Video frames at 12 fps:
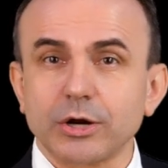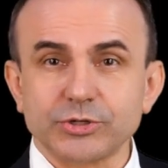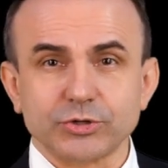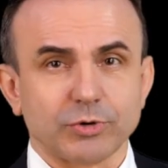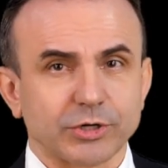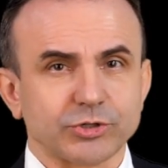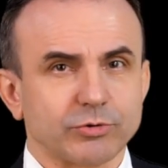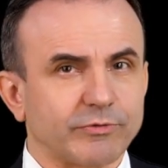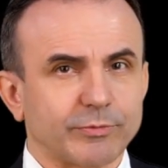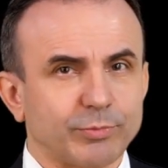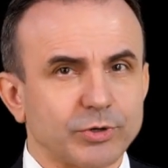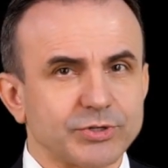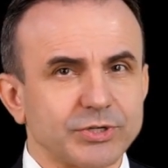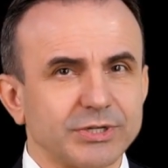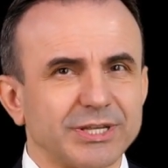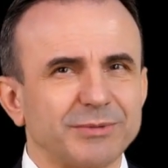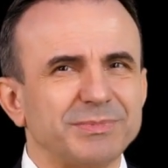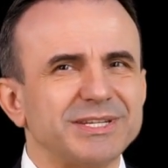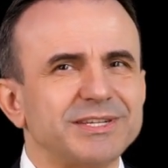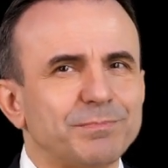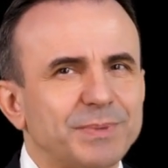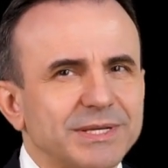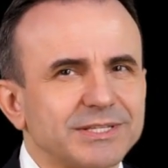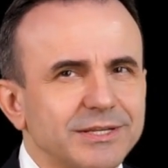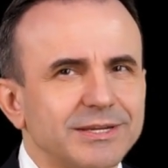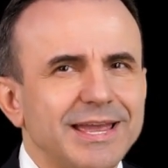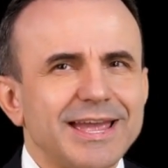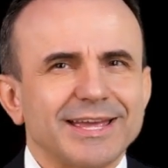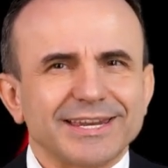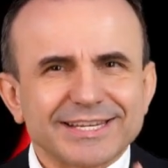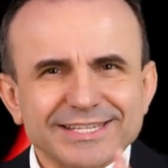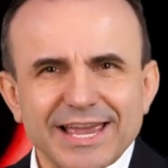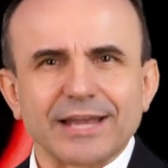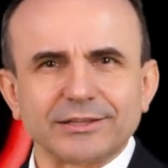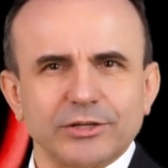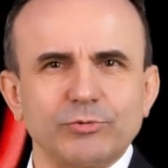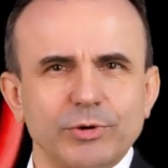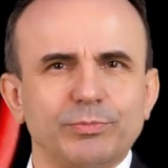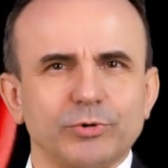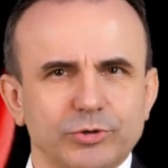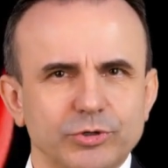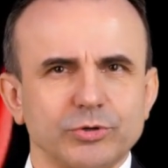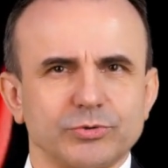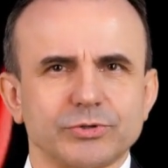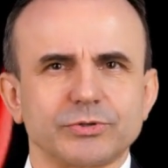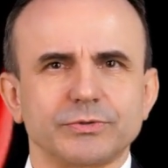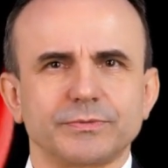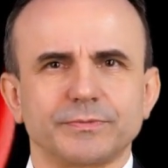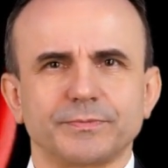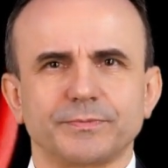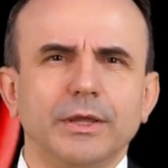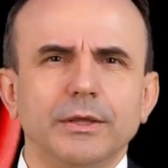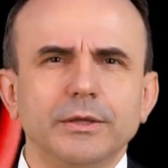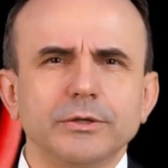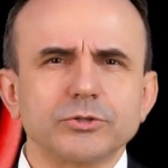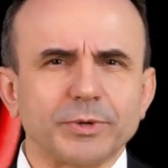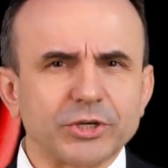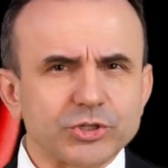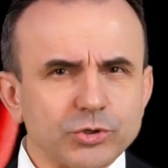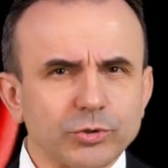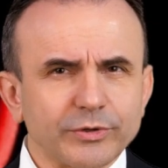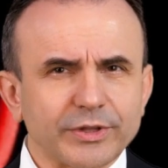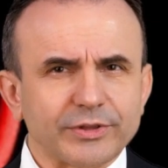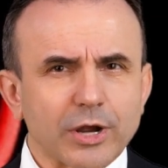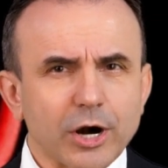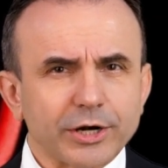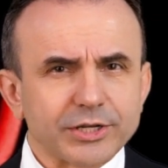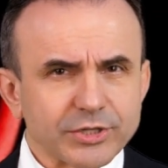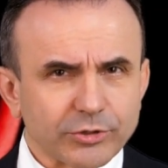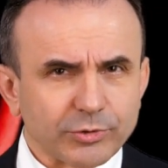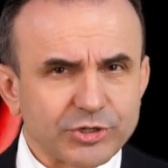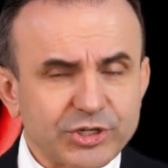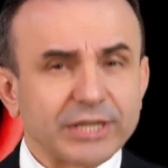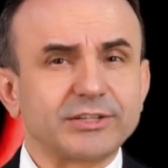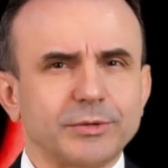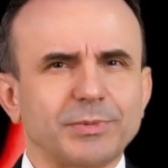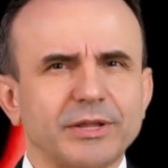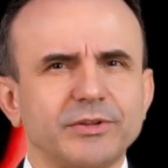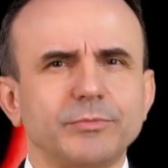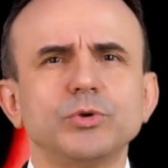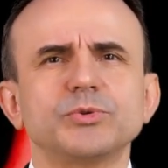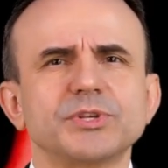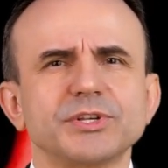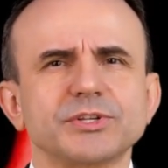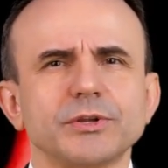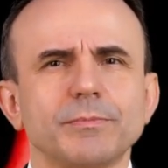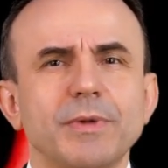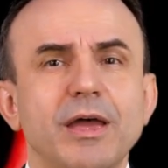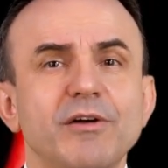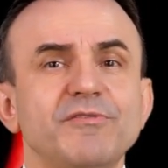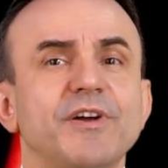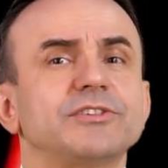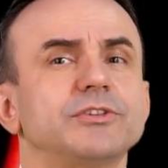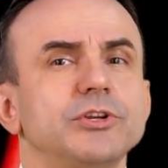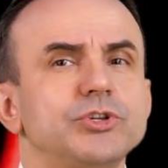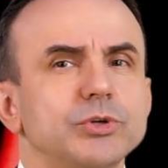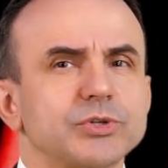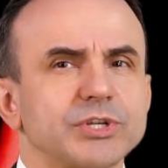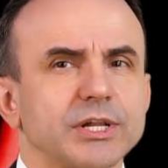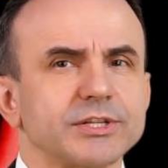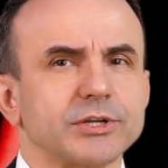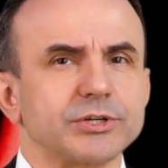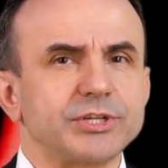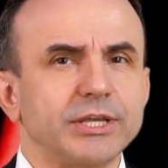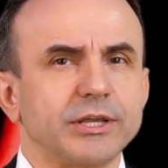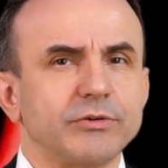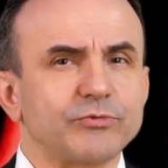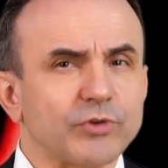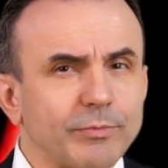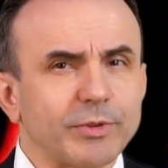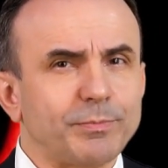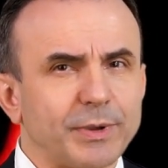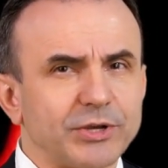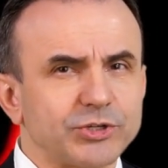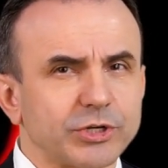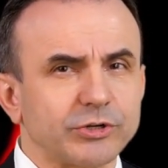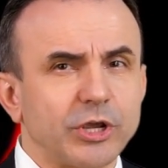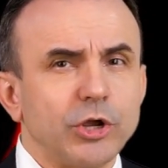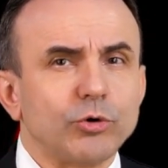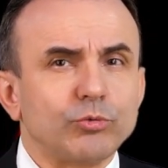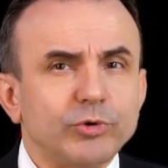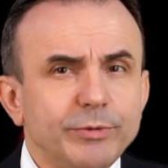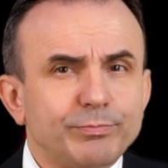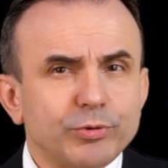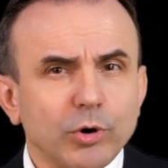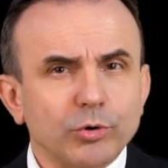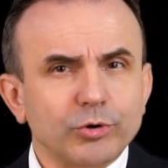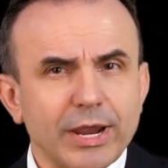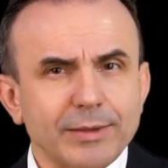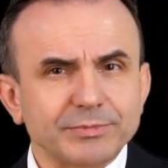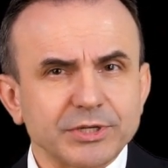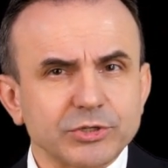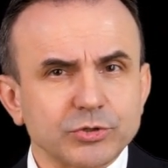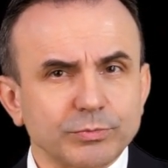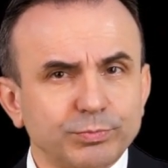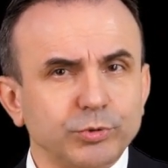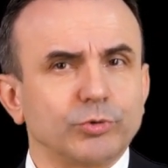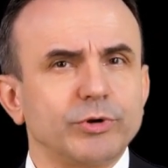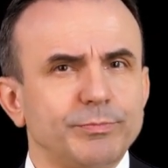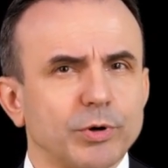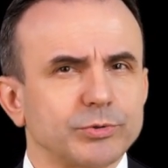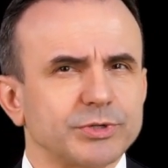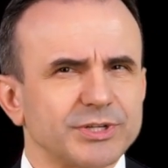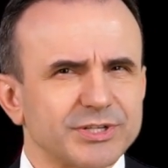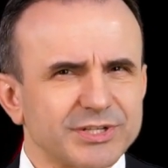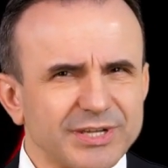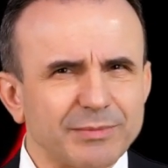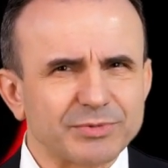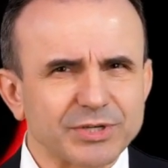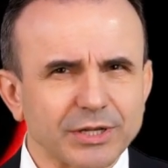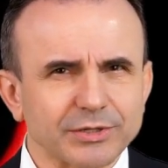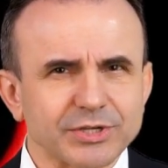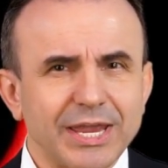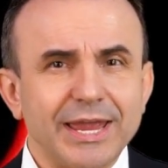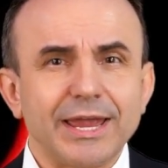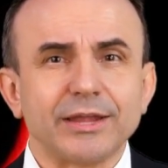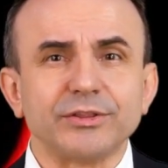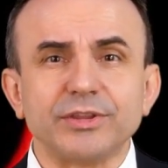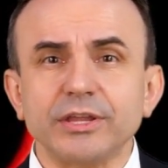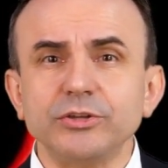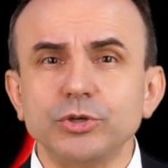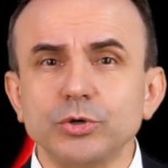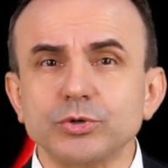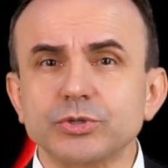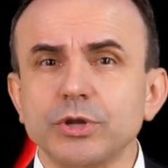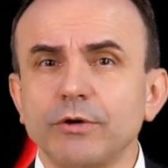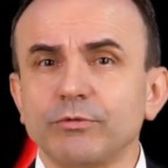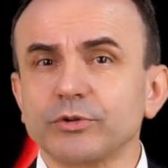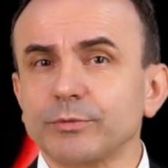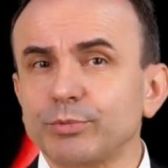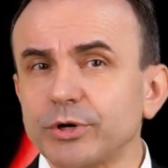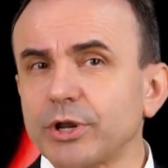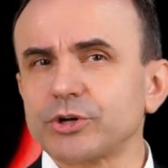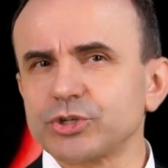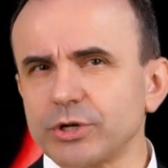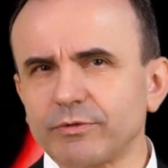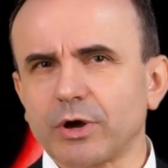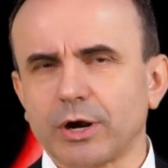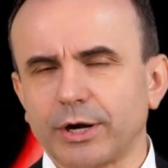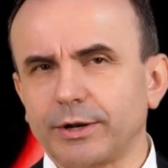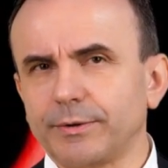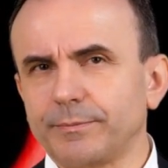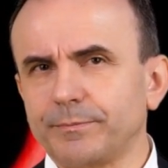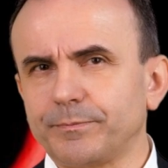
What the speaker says: heart structure of a person can be depicted and exactly reproduced. To make sure that the heart is not rejected by the immune system, fat tissue cells are taken from the patient, reprogrammed into pluripotent stem cells, and then used for the production of the heart.